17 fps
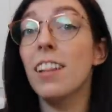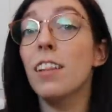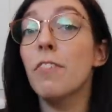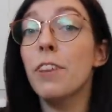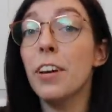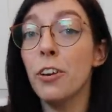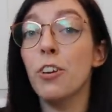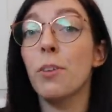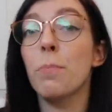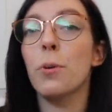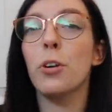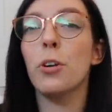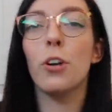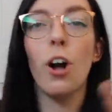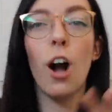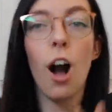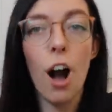elevate your
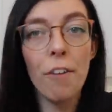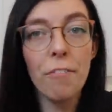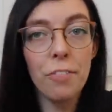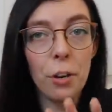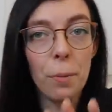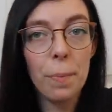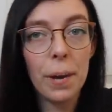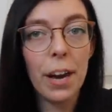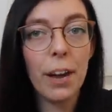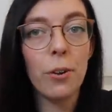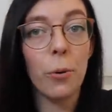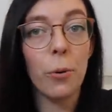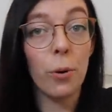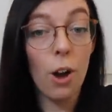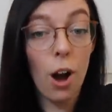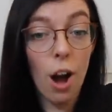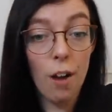computer off your bed
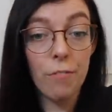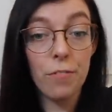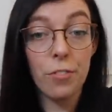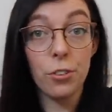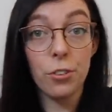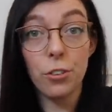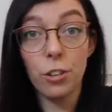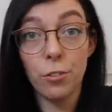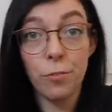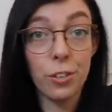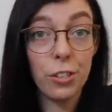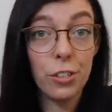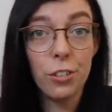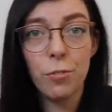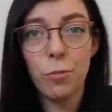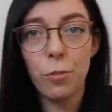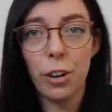or off the
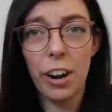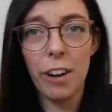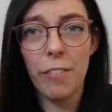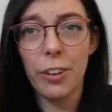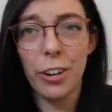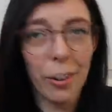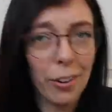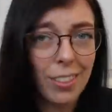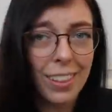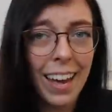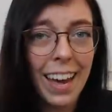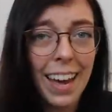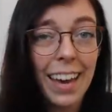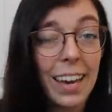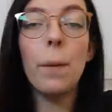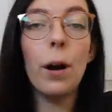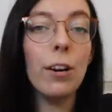surface of wherever you're laying,